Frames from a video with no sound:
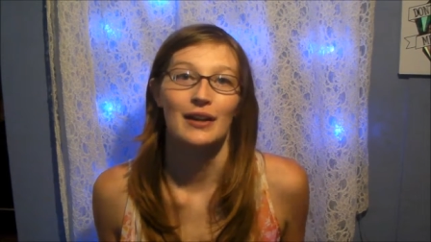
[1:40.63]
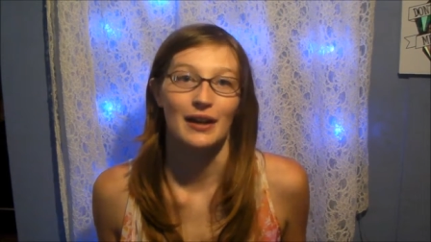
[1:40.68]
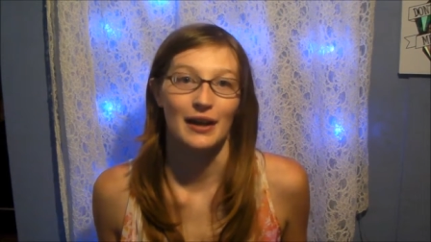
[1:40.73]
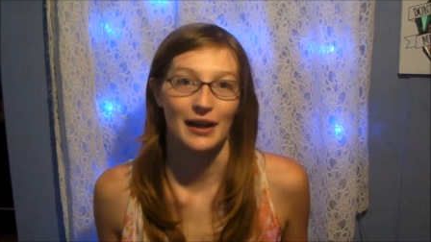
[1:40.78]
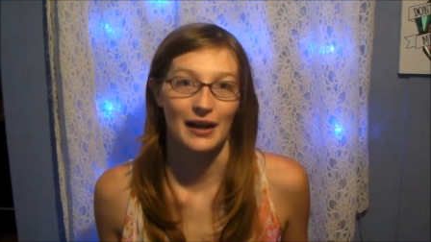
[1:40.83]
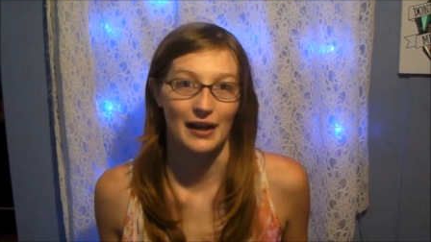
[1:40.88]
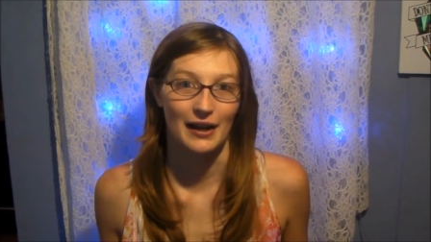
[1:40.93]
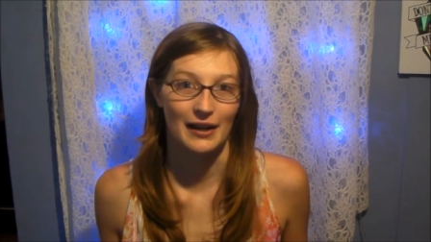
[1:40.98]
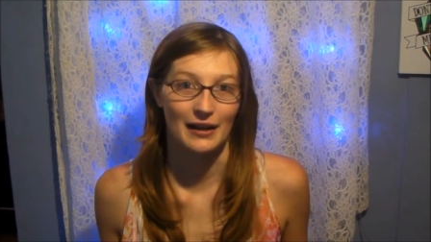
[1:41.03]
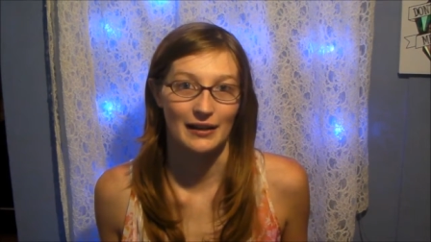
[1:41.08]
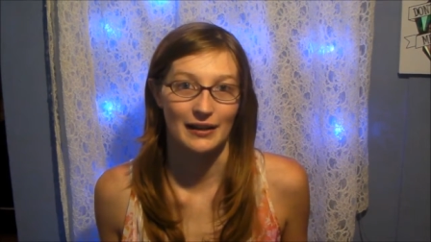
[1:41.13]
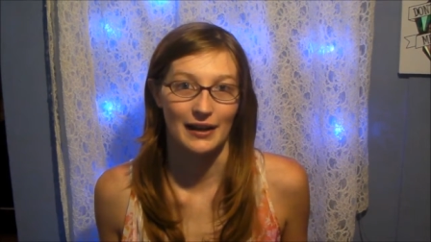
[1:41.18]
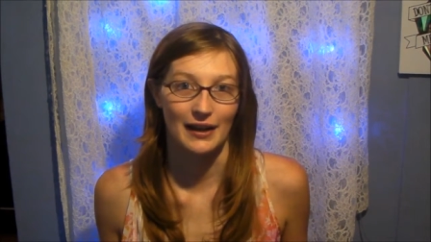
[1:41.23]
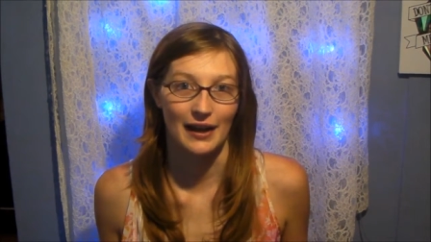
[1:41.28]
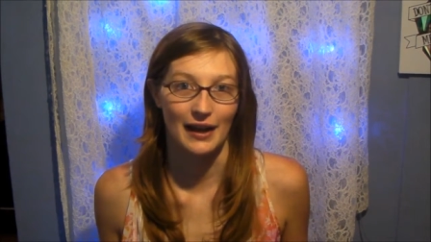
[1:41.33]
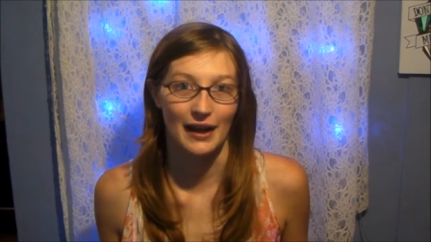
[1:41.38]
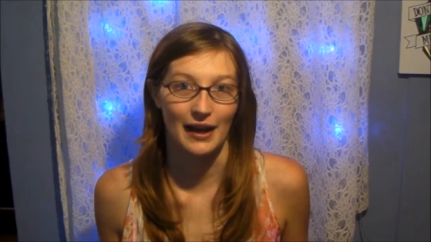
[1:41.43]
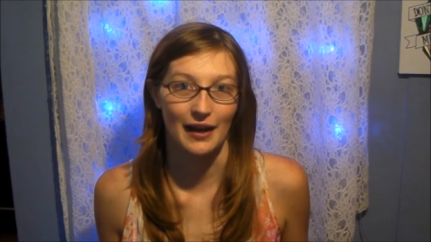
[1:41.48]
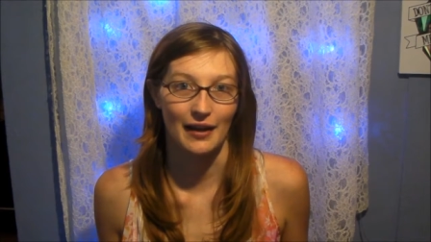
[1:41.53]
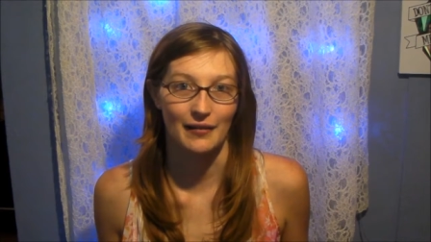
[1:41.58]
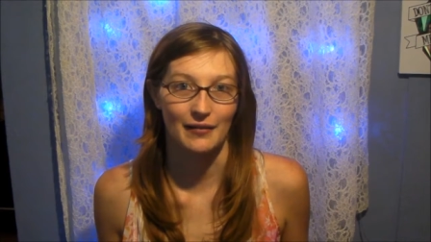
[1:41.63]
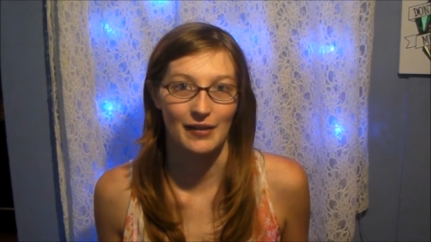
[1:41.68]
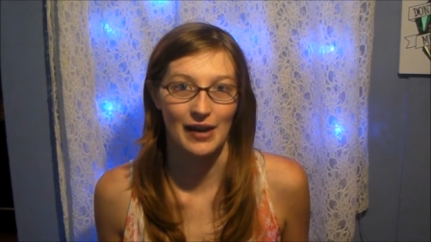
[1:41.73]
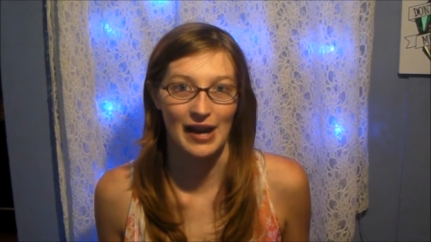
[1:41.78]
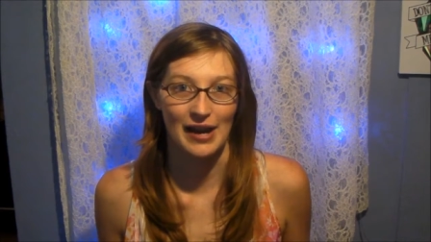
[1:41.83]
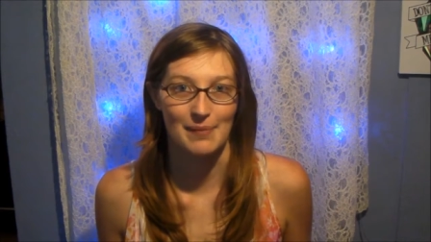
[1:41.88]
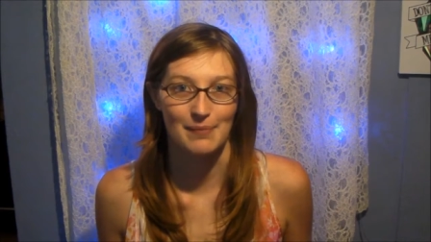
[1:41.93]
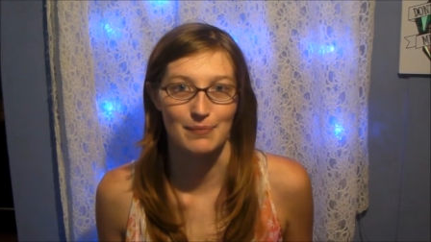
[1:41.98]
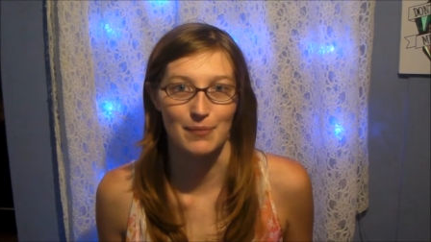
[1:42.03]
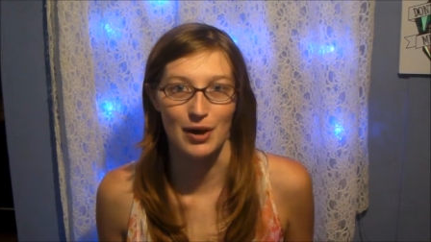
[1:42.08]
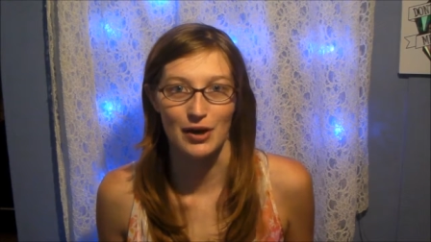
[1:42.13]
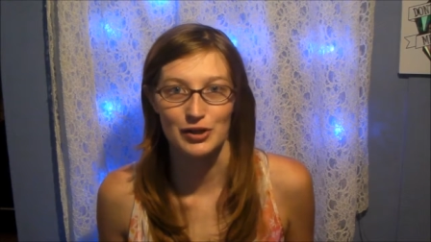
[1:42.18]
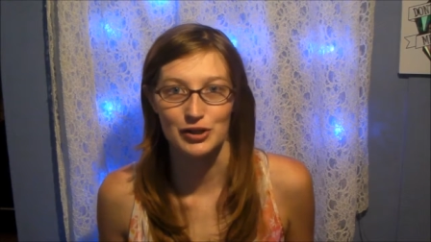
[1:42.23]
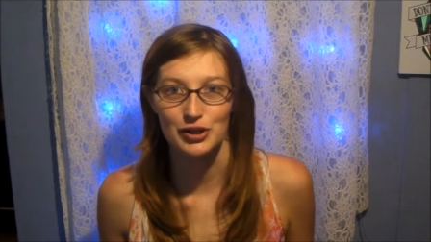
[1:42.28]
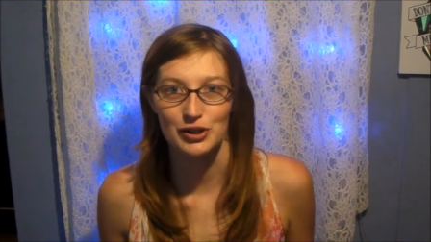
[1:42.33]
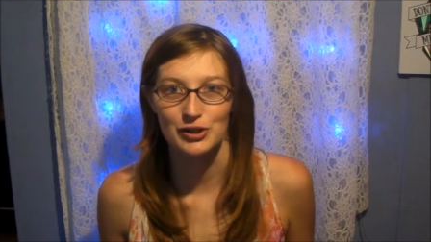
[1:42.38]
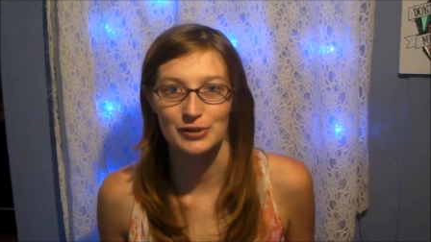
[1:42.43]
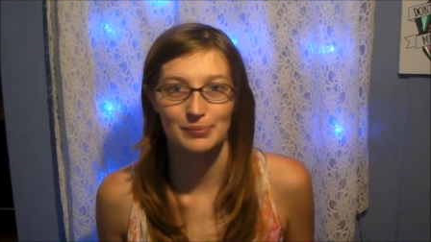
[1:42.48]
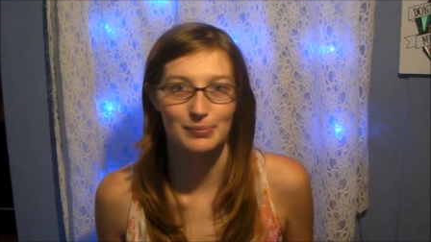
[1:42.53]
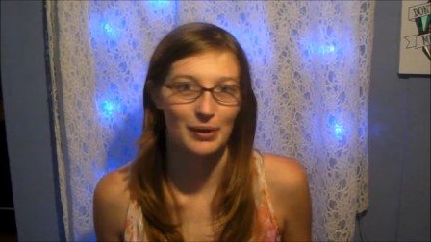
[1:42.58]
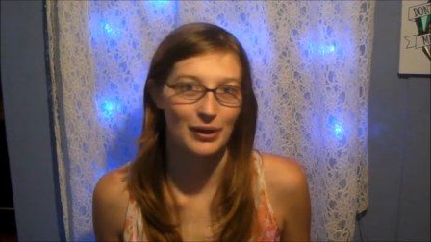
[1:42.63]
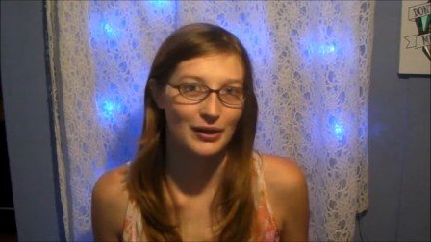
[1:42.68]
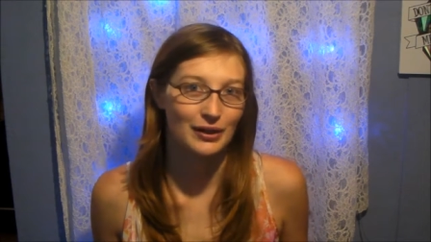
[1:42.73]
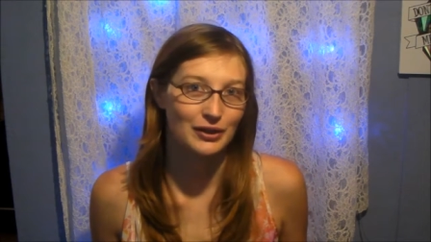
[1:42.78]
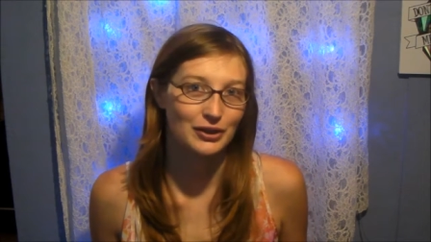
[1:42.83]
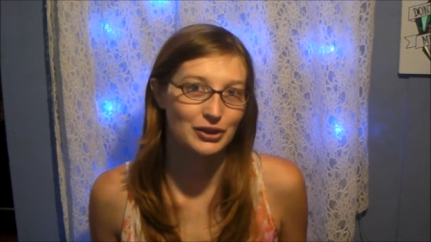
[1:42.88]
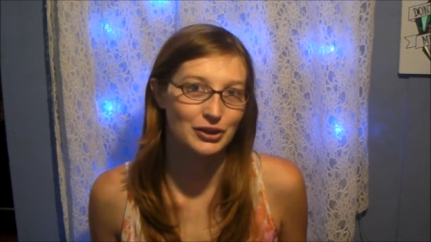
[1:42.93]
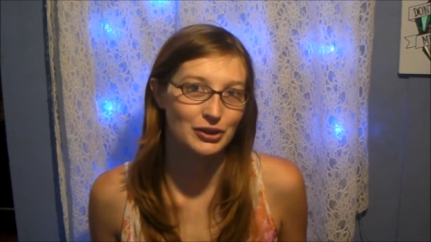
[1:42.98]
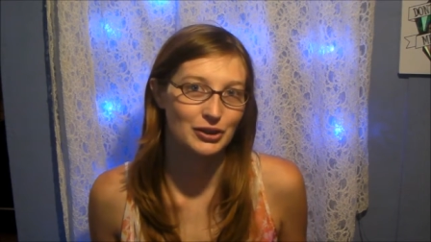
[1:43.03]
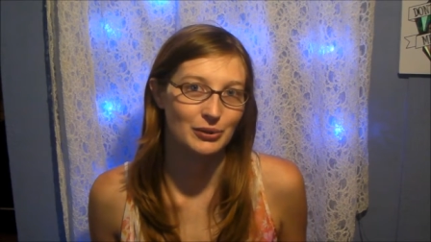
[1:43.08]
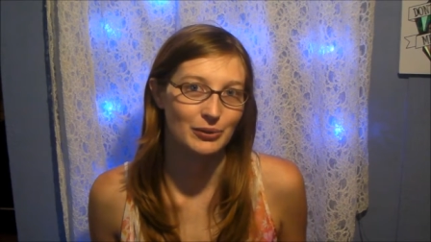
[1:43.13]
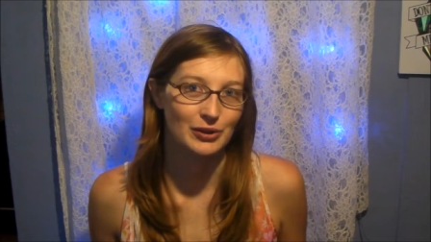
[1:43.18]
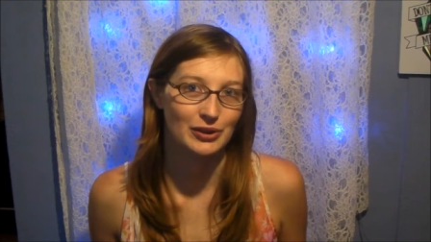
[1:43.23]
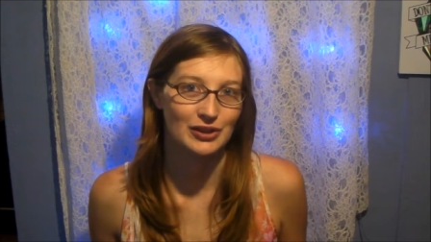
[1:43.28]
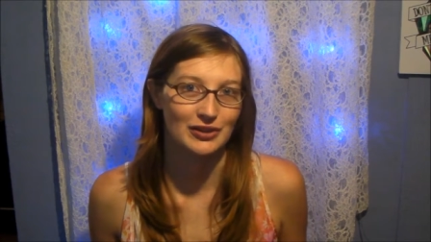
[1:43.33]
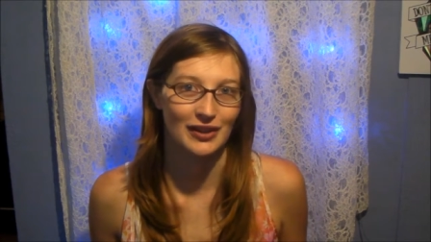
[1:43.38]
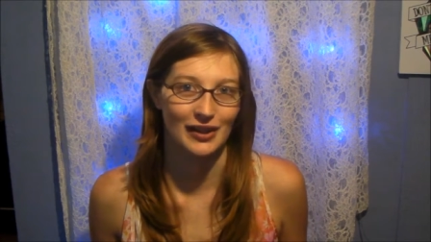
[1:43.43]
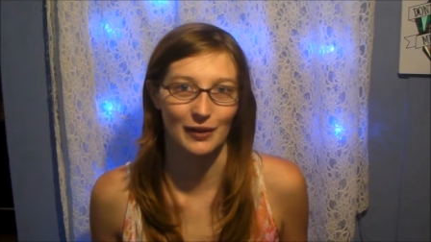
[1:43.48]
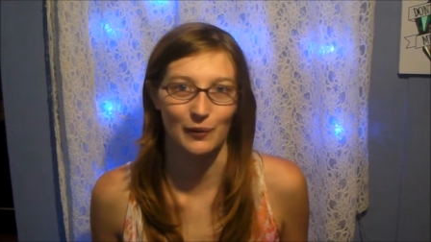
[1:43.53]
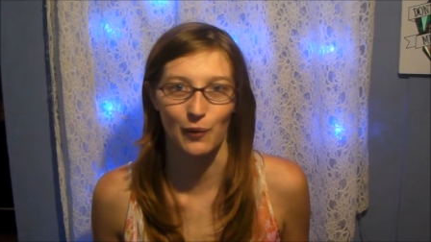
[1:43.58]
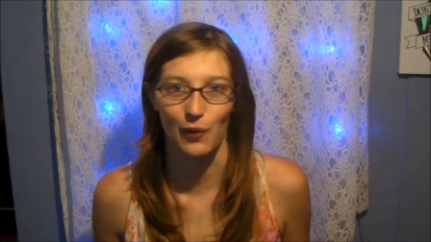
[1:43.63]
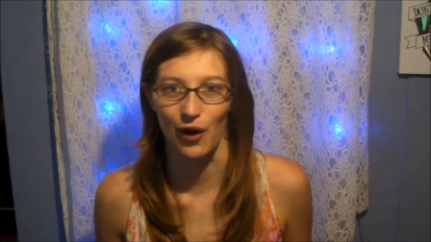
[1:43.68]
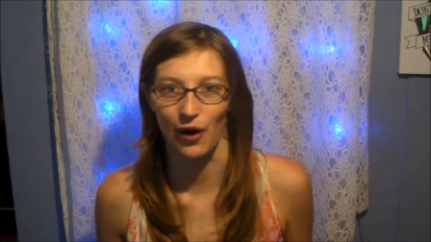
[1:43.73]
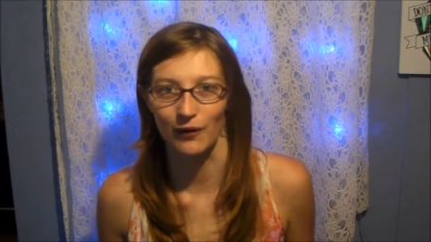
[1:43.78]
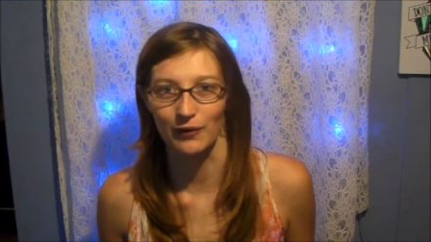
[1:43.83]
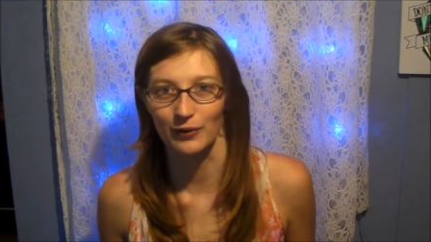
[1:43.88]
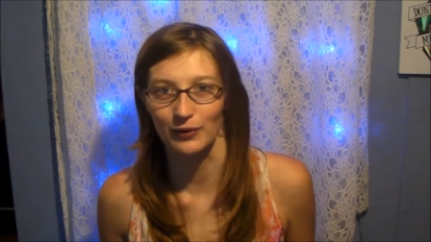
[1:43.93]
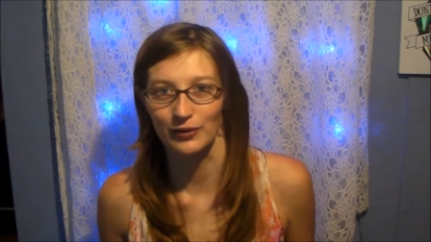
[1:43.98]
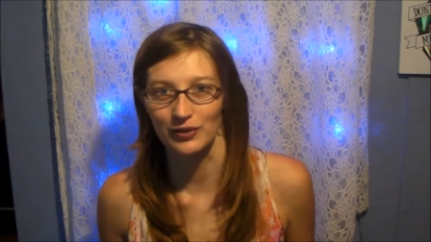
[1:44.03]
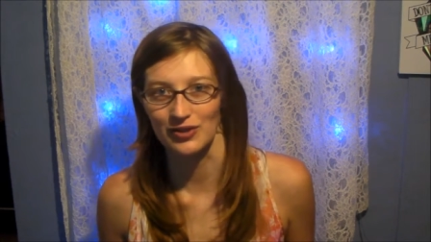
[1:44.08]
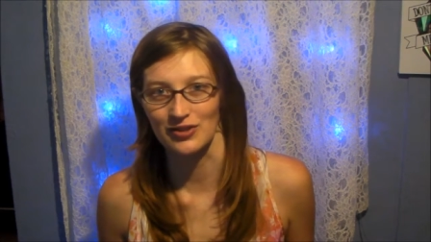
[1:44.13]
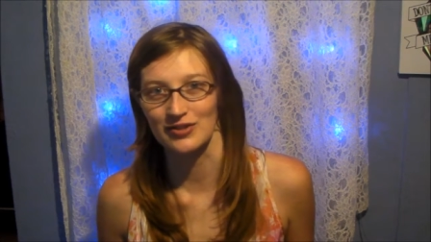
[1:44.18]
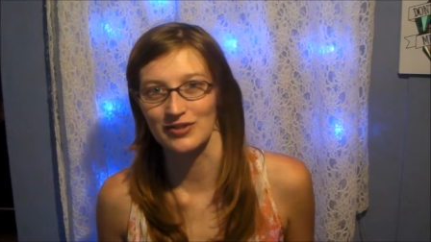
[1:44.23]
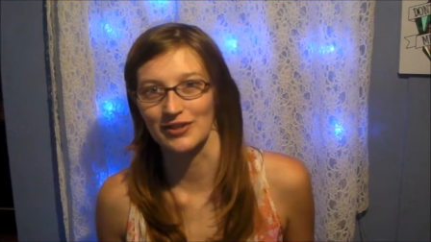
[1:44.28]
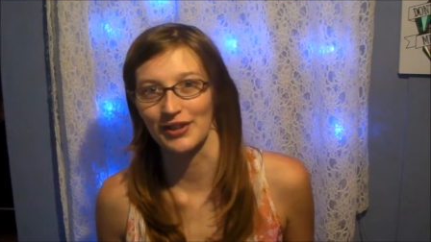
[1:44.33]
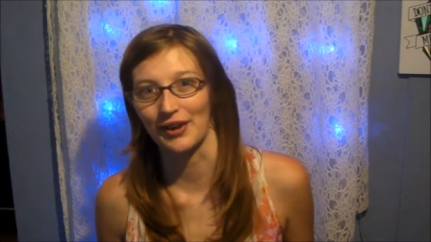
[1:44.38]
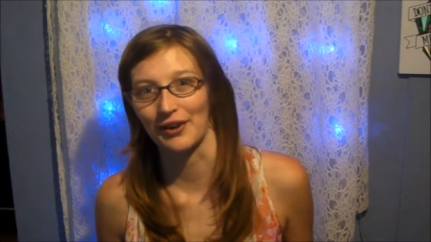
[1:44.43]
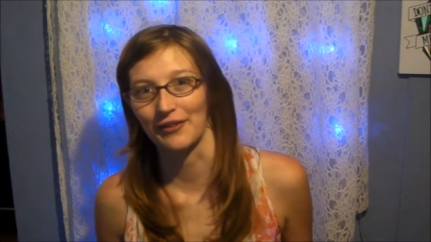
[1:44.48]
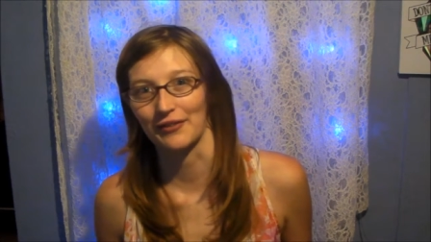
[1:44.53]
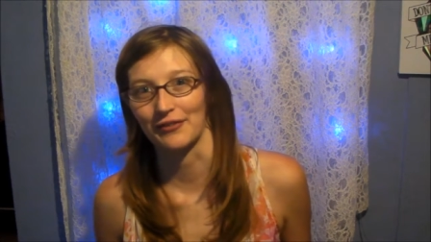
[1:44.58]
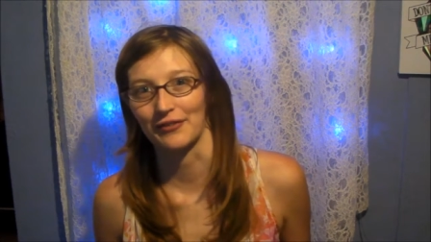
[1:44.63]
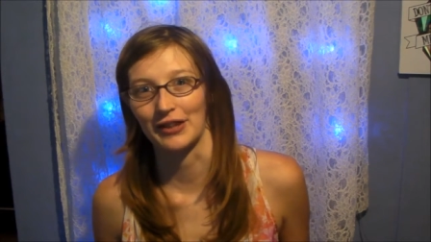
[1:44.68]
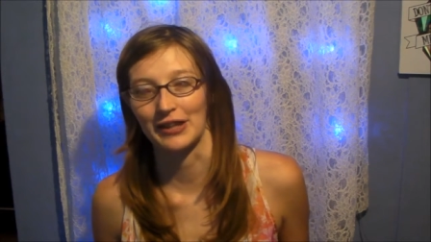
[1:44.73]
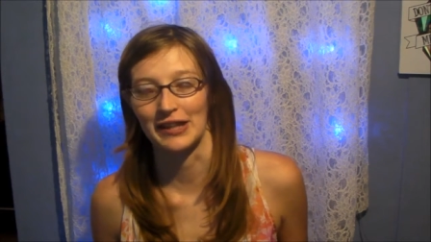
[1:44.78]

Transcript: And they have a munch bunch, which is like waffles and stuff.